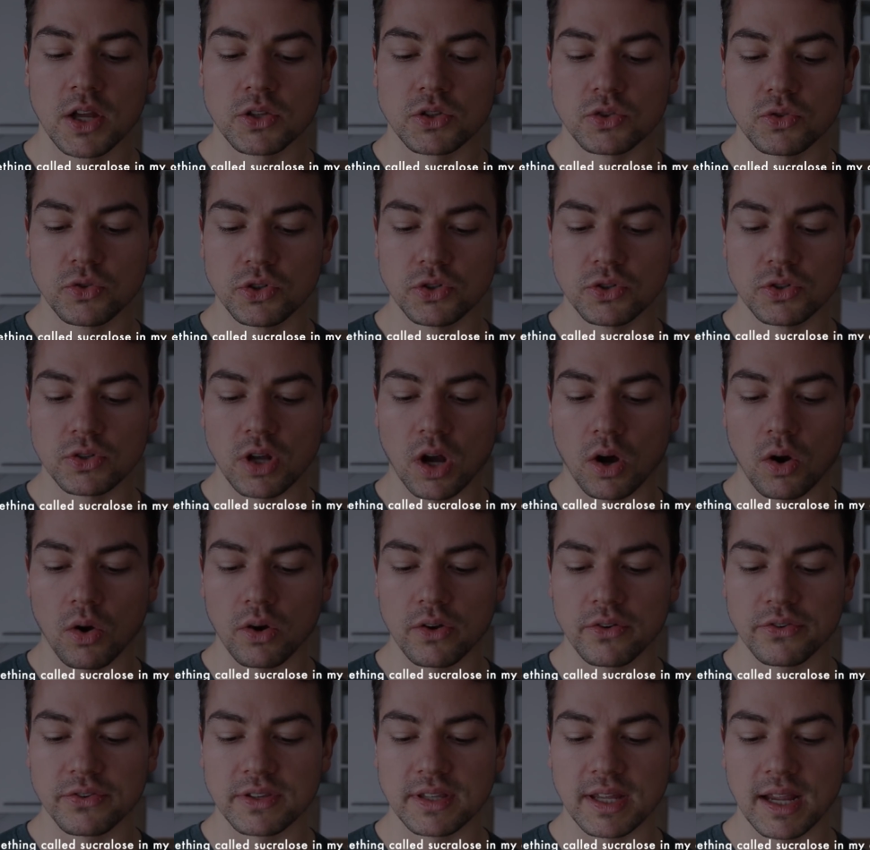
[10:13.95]
Do you know
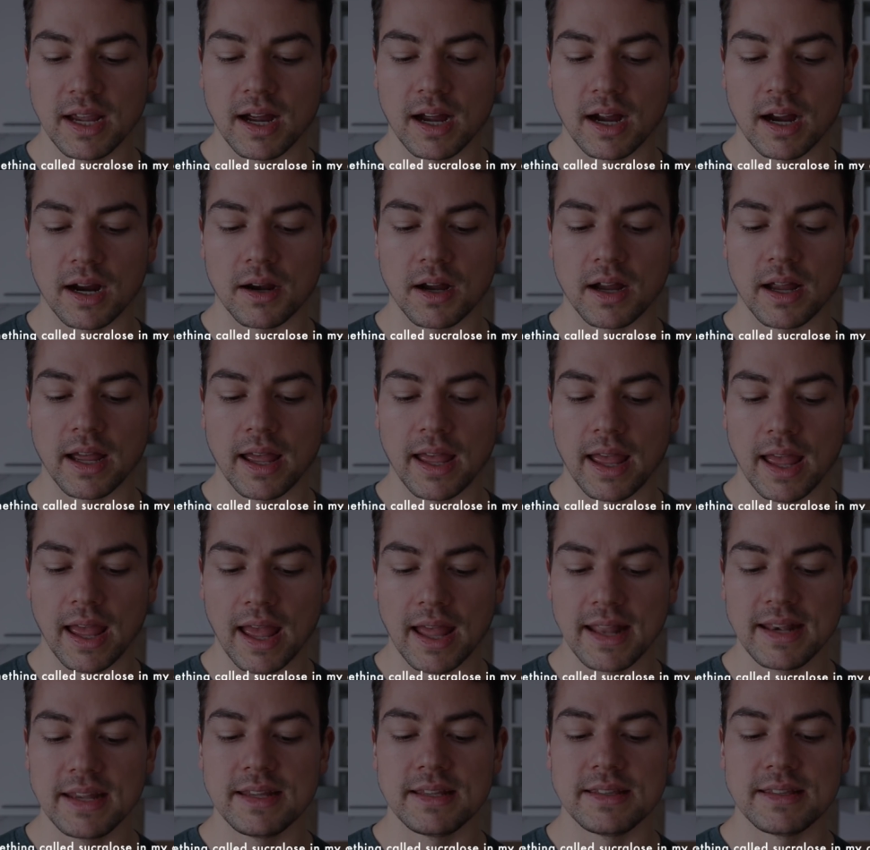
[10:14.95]
if there are
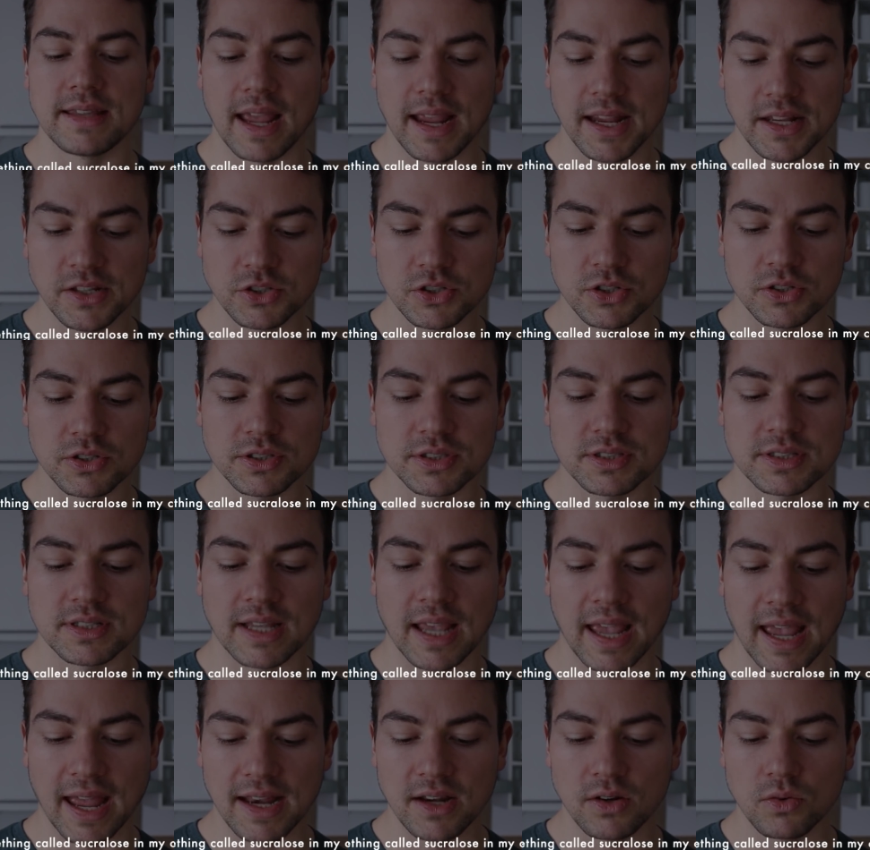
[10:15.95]
any dangers?
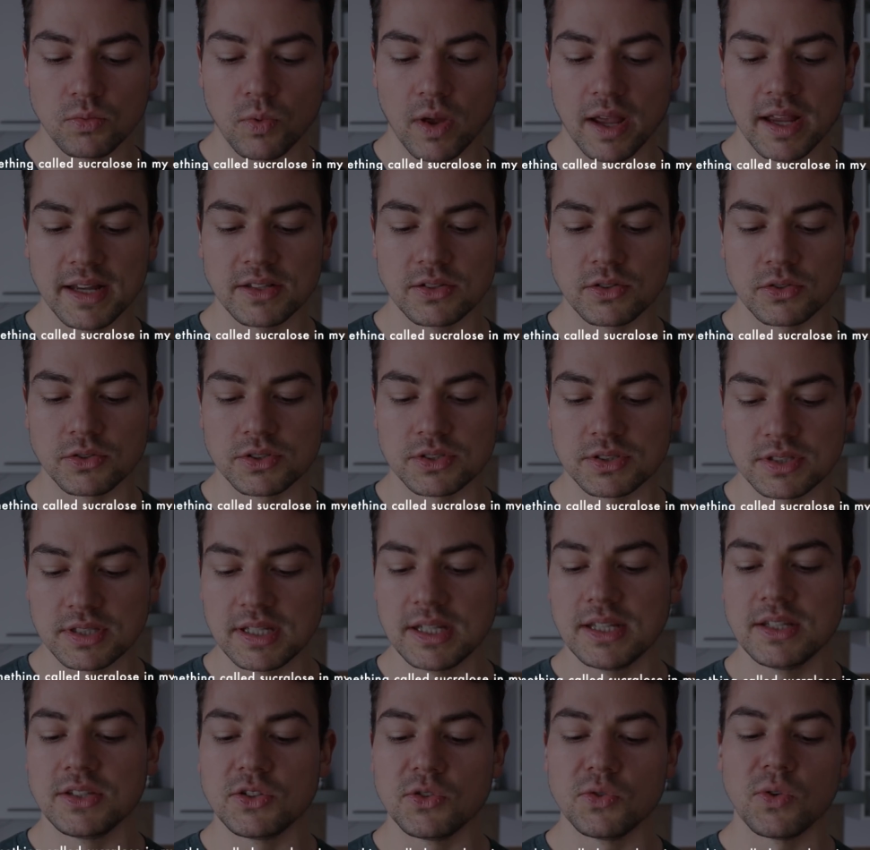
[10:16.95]
Can't wait to
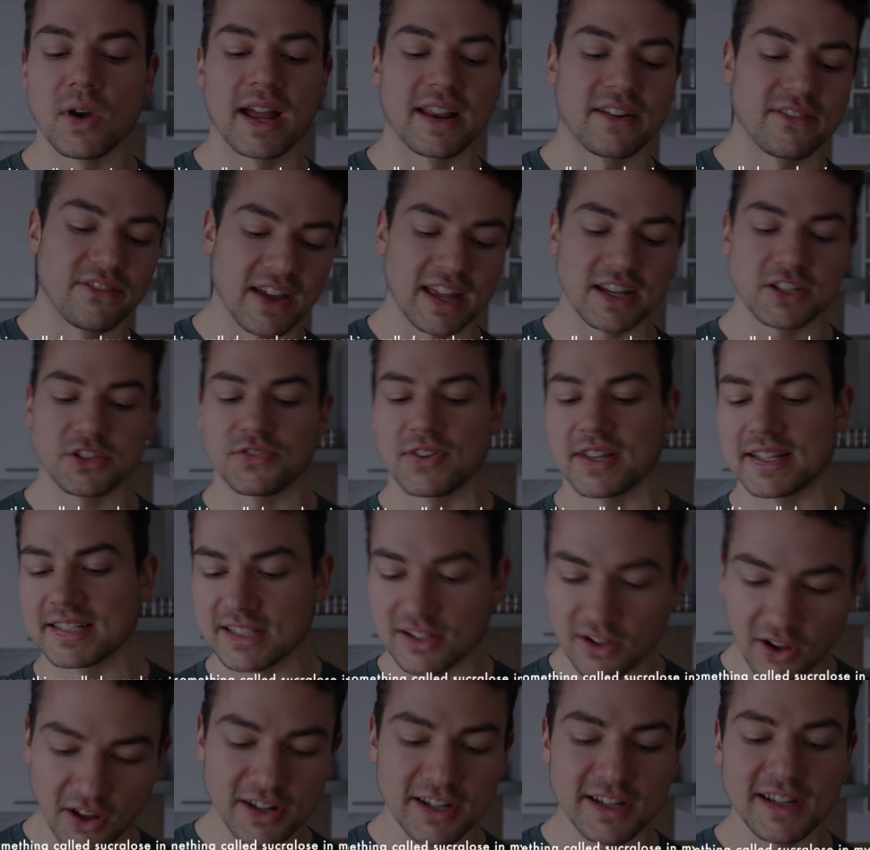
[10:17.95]
see you at
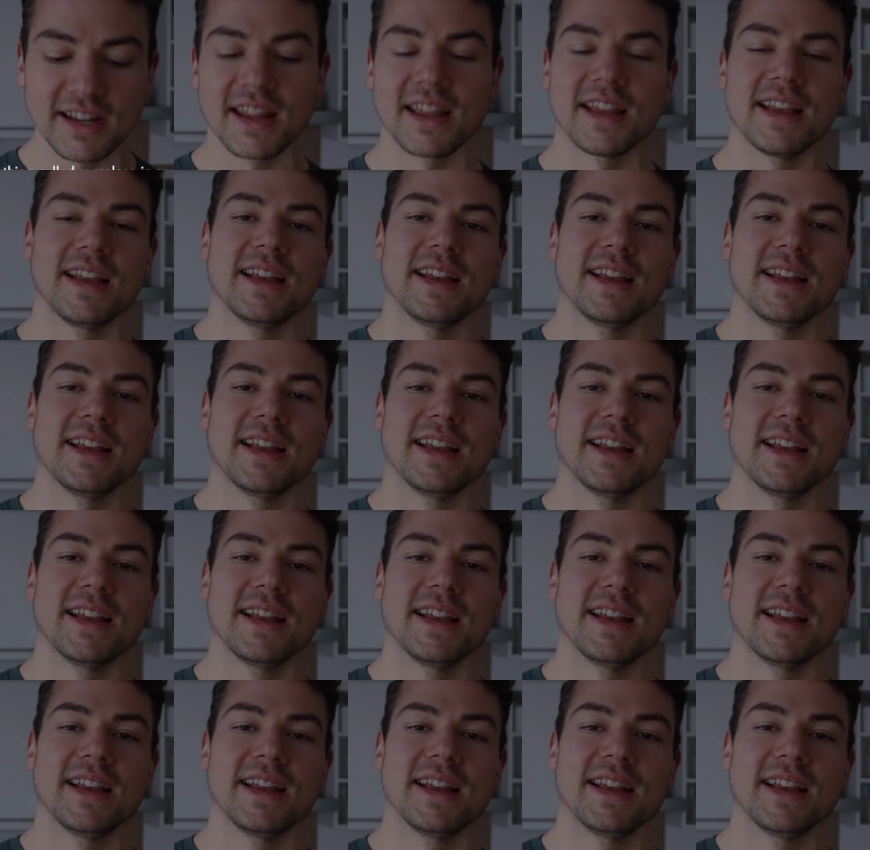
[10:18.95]
VegFest London.